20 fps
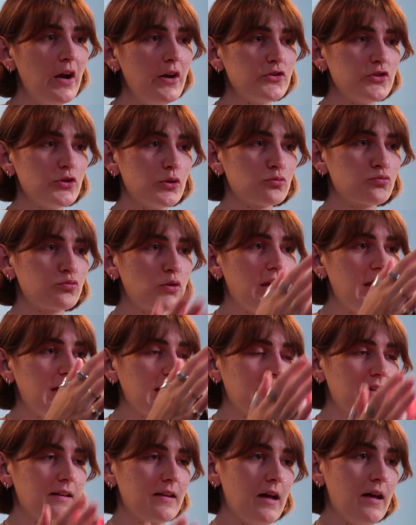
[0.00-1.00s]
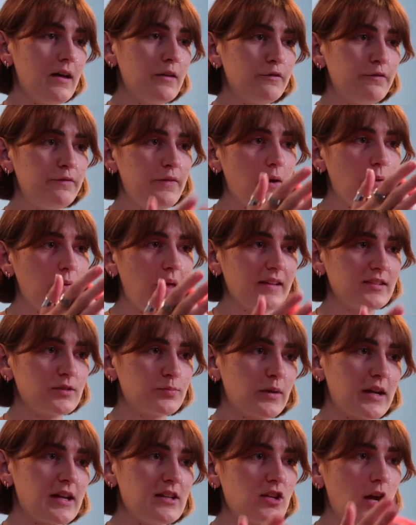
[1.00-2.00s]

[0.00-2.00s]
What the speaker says: So you're really gonna feel that springy